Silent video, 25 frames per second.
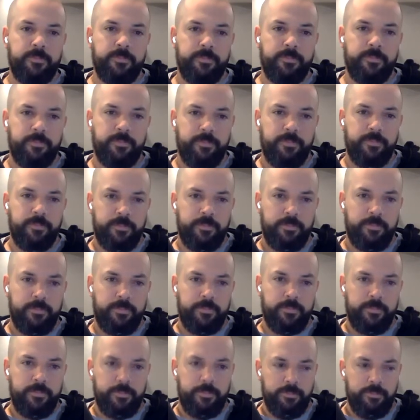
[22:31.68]

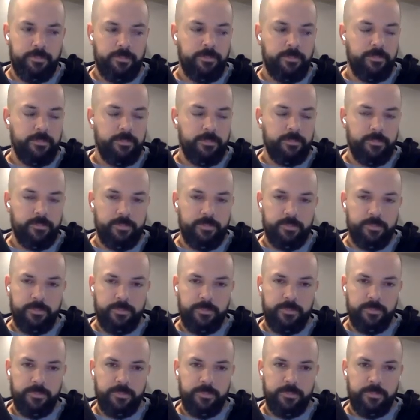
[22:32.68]

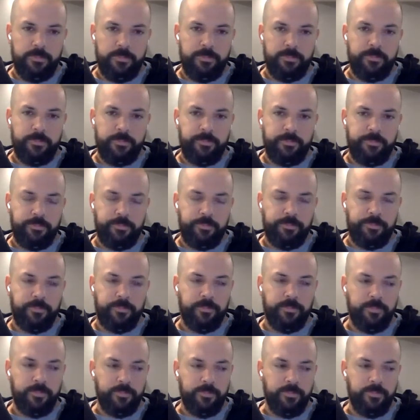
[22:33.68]

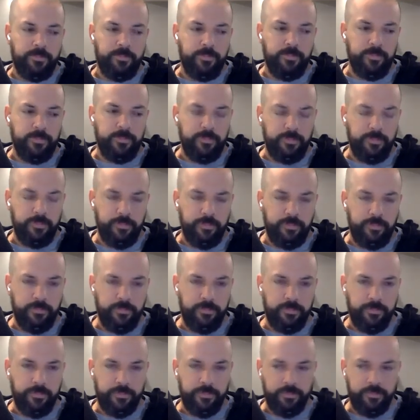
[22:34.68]

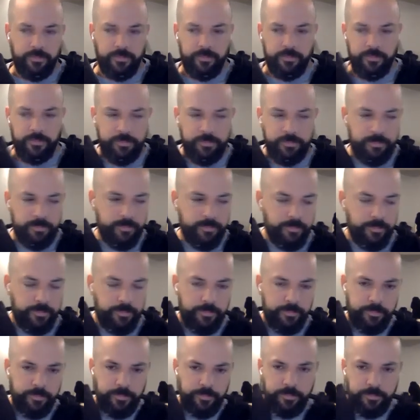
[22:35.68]

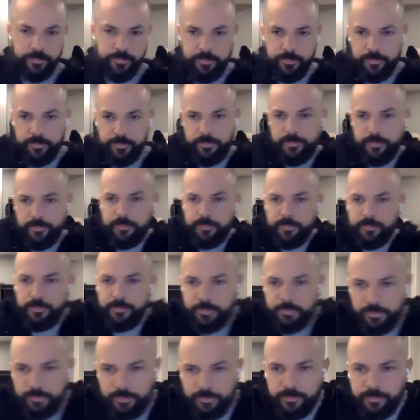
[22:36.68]

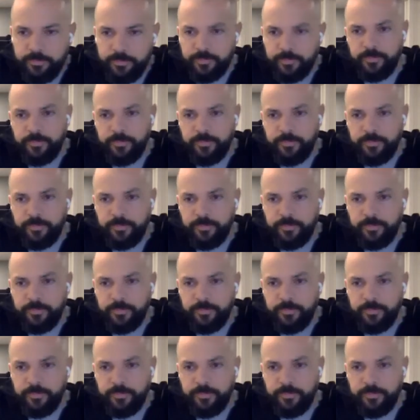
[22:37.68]
This person isn't speaking.